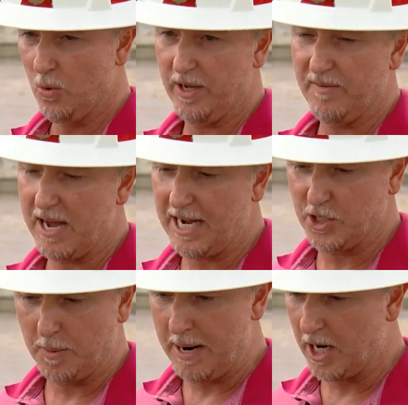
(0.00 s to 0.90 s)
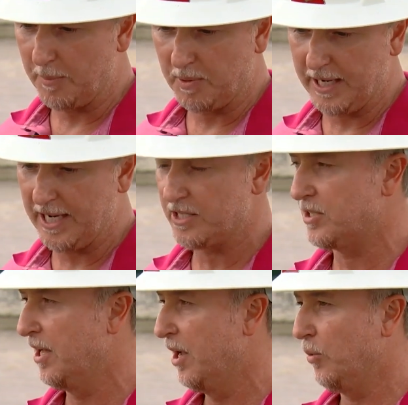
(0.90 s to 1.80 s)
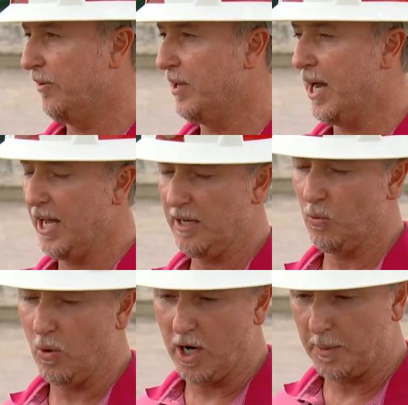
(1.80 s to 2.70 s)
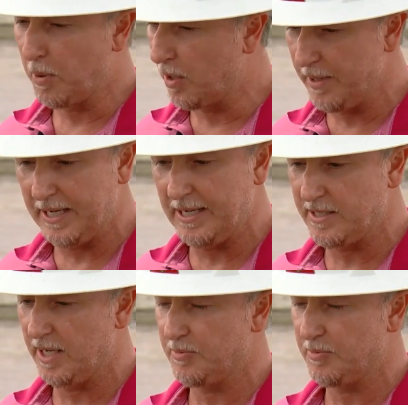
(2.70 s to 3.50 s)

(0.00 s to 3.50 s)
we have hydropower plants, We've got water permittees